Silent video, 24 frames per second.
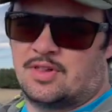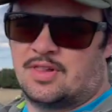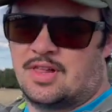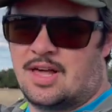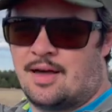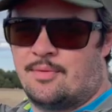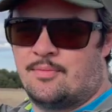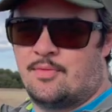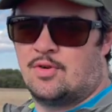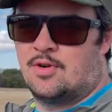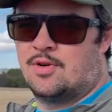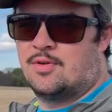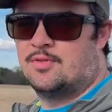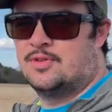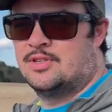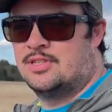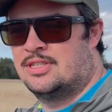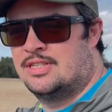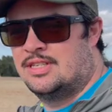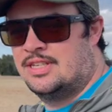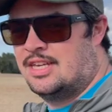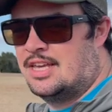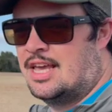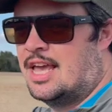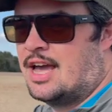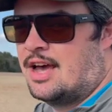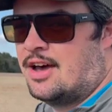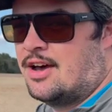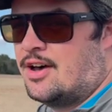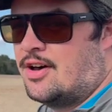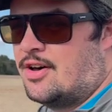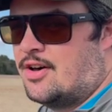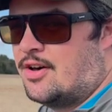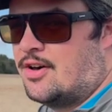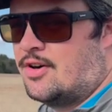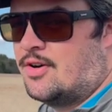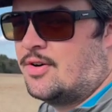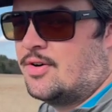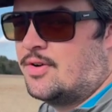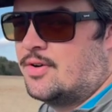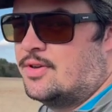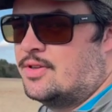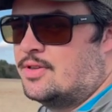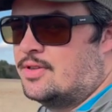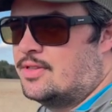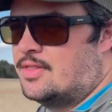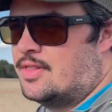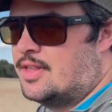a lot more. We'll see how
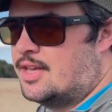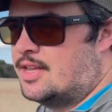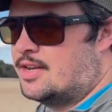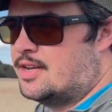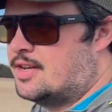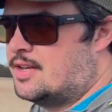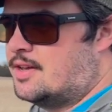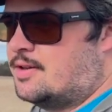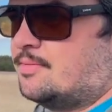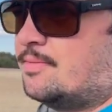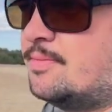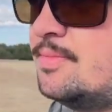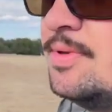they ended up.